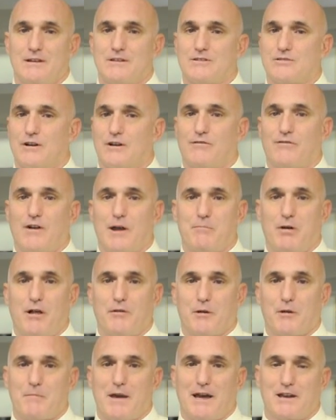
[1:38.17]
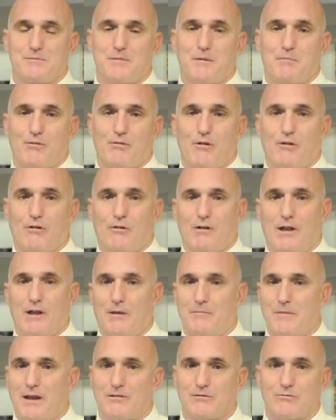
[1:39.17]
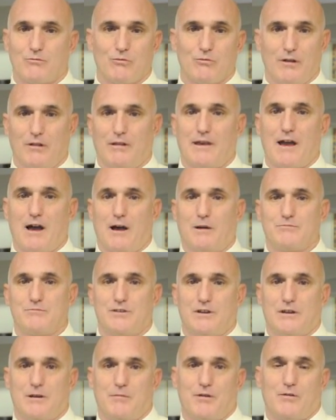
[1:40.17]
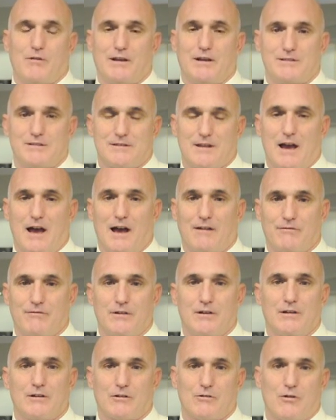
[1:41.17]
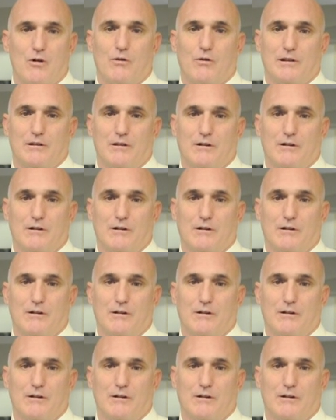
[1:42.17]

Certified Public Management Program has really helped G W A staff grow and